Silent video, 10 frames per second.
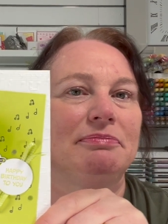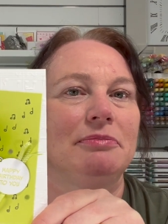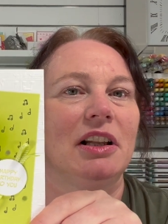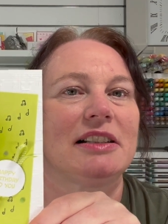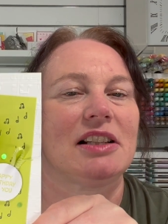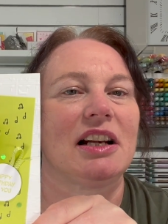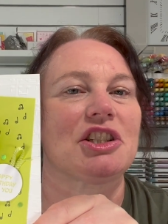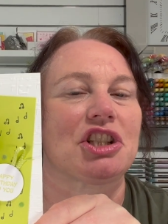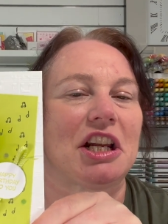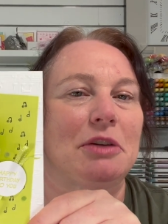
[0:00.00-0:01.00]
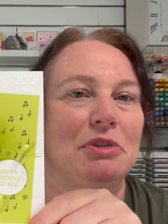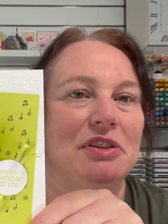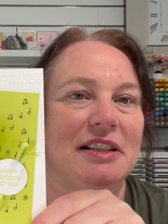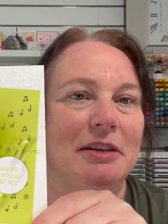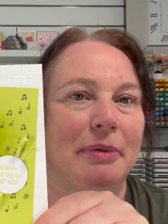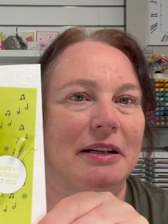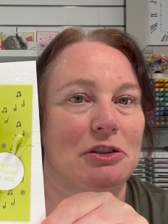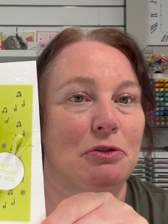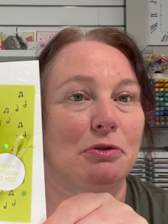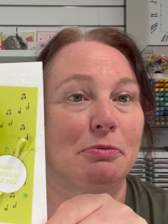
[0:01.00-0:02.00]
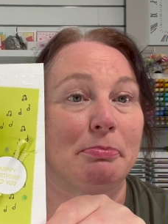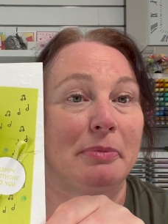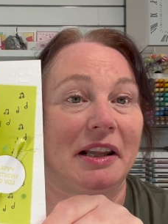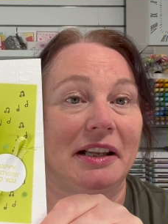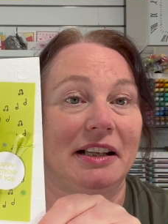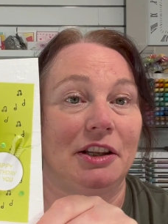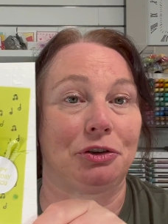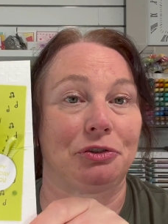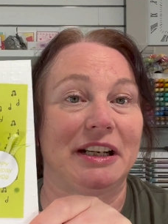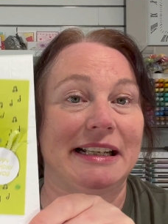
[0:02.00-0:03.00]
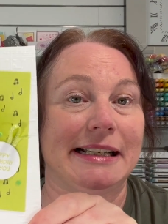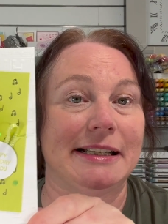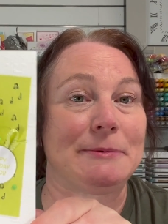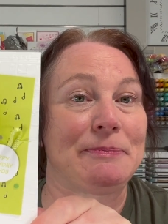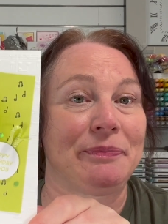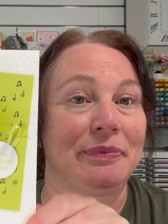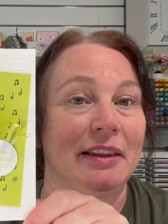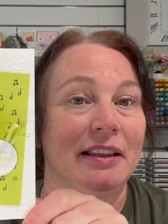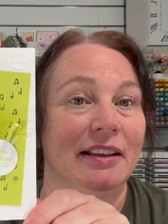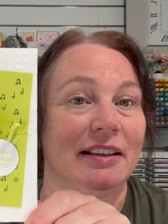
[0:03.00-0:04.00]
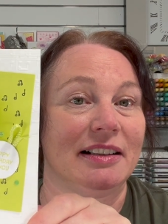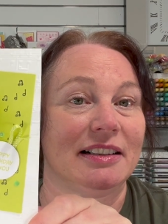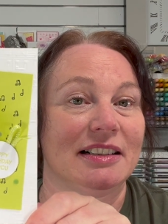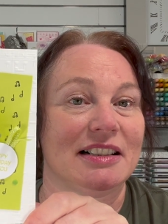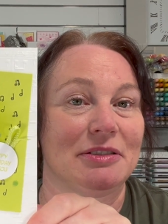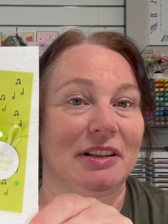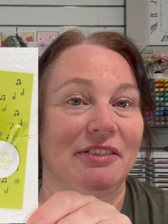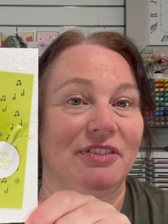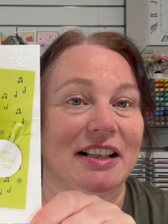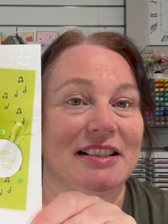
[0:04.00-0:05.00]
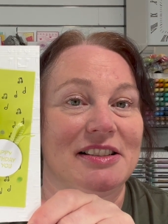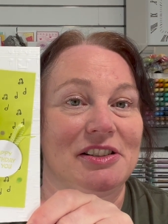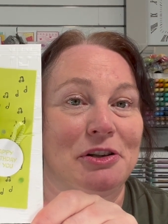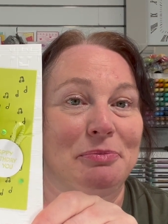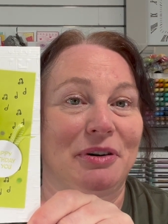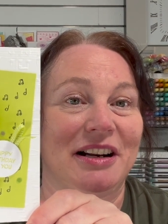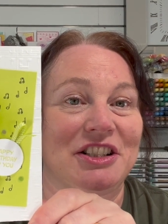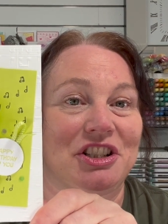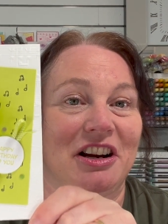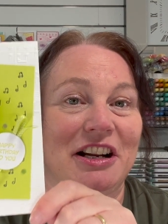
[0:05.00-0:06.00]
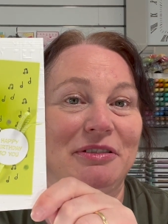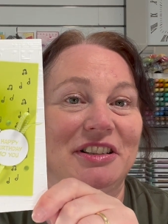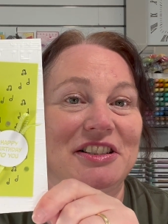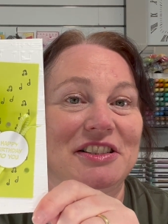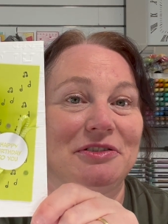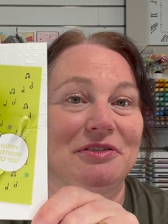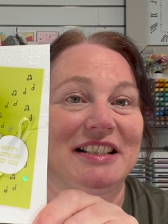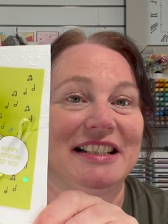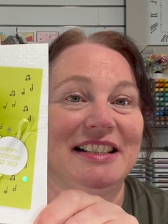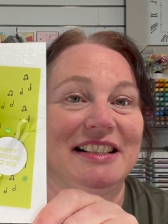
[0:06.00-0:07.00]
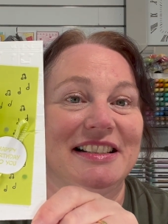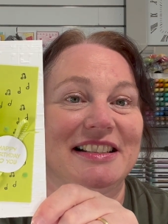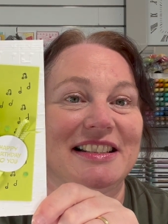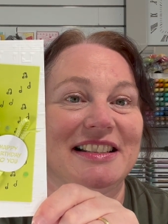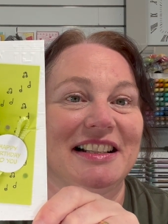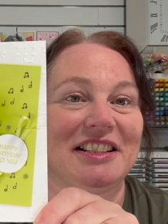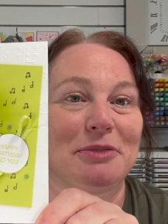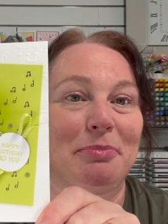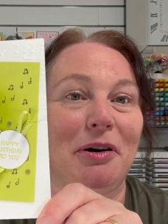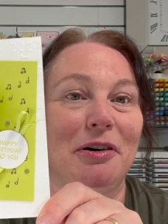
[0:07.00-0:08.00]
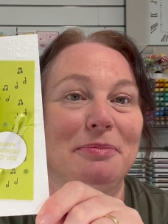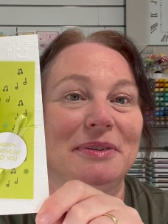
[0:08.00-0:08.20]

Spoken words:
It's like a sheet music, but it's called Melody 3D. So I love that. So bright and shiny with those little discs. Doesn't that just pop?